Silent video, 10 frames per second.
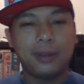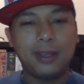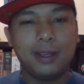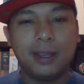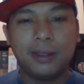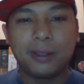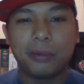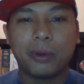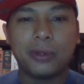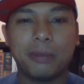the In
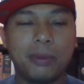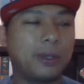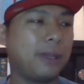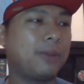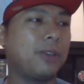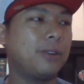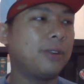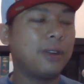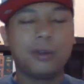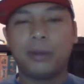Third Person board game show,
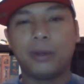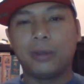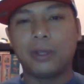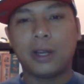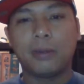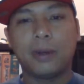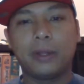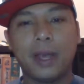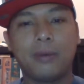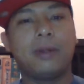we'll talk about
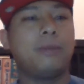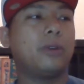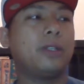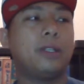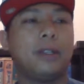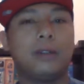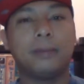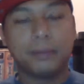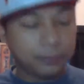that one in more detail.